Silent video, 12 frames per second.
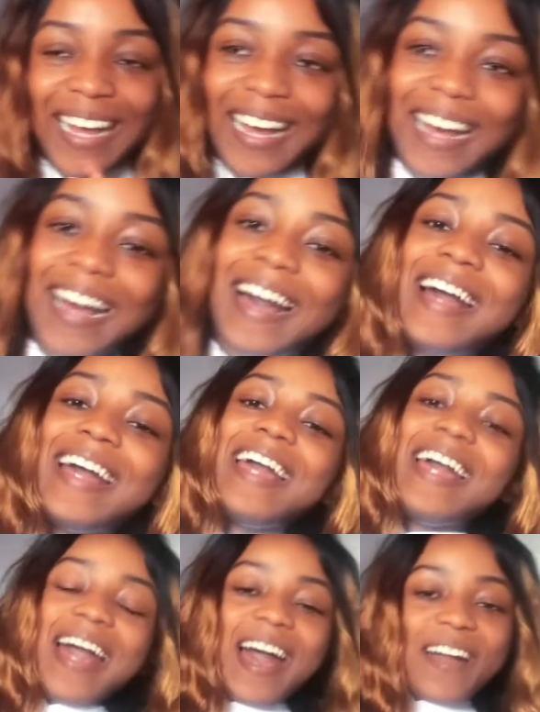
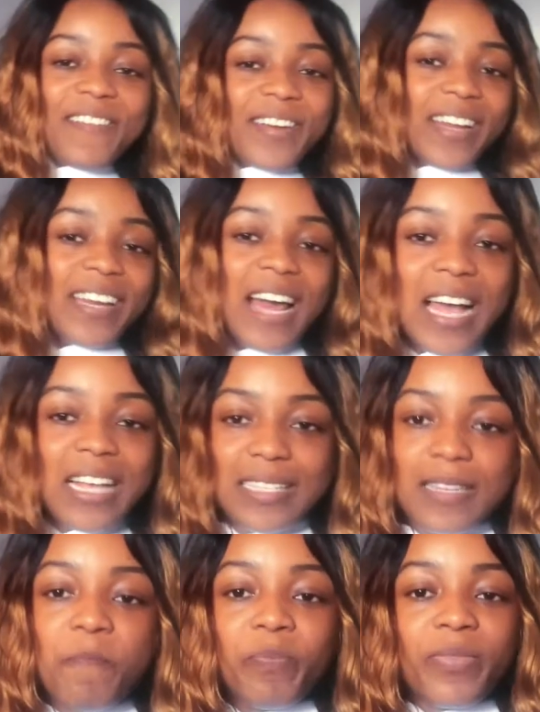I
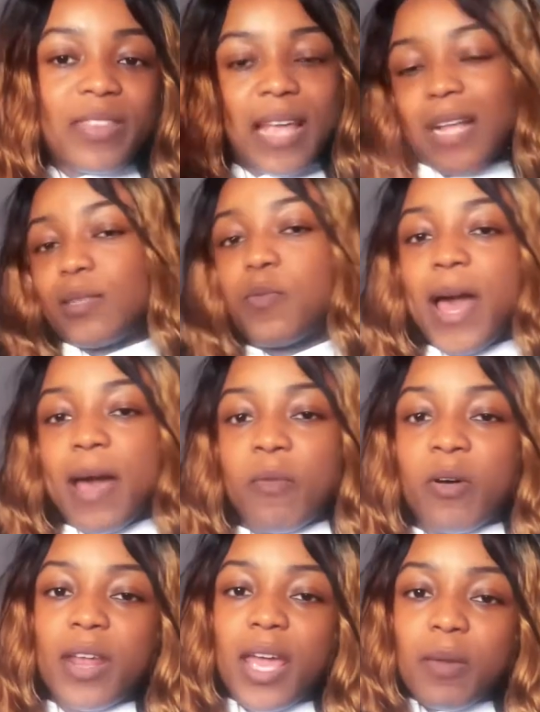realized that's why I'm
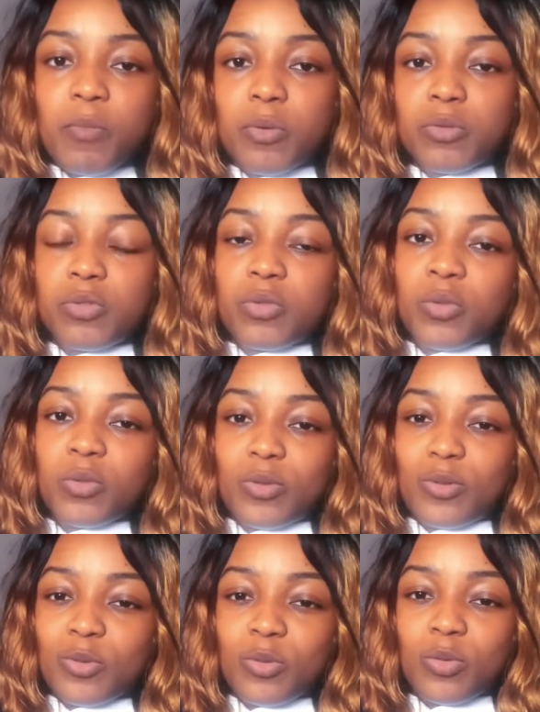unable to
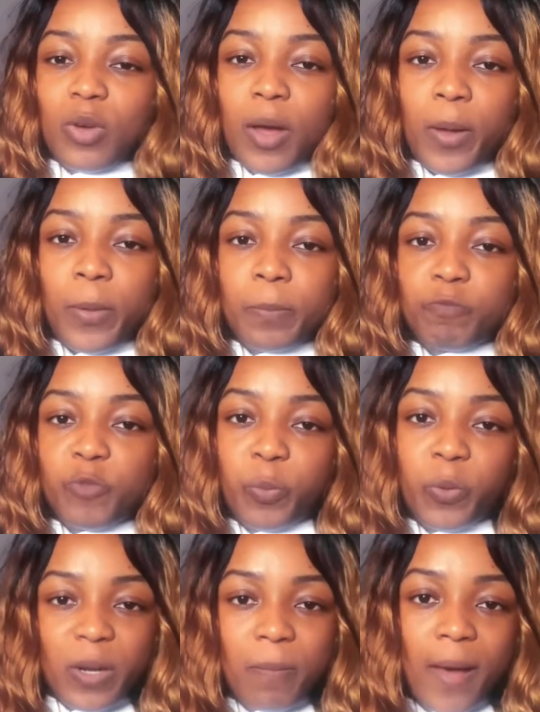
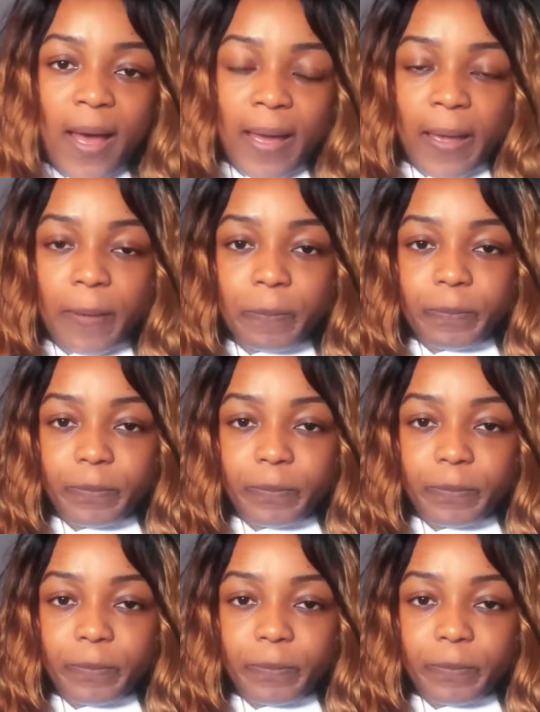put in my